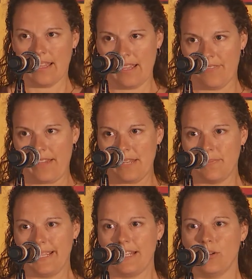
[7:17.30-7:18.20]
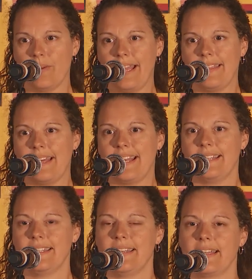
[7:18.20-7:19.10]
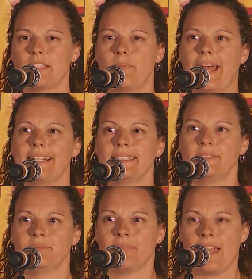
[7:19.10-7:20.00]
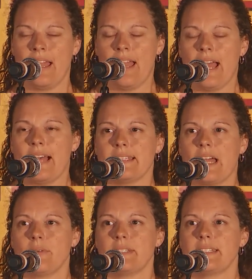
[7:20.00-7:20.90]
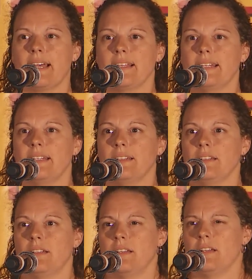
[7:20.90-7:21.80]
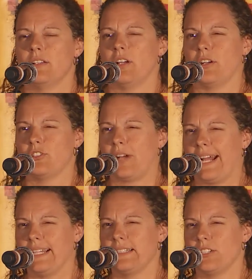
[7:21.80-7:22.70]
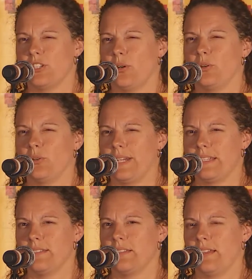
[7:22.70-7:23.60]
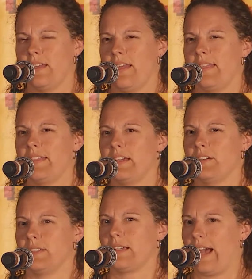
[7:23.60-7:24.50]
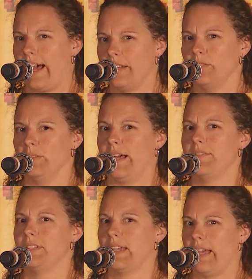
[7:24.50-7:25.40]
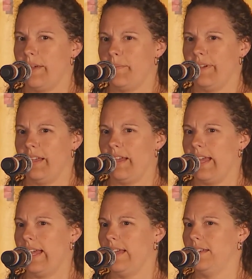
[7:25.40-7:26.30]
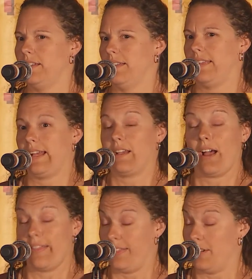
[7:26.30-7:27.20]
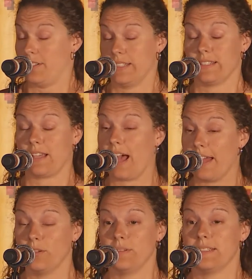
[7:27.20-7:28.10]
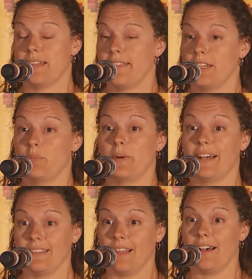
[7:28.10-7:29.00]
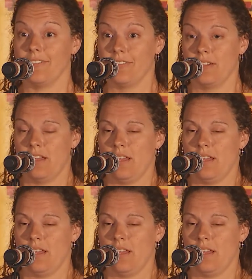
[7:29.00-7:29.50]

It fed me in a way that I didn't expect. As I was trying to show Chris that there's a God who loves him and that there's this God who is nothing but love,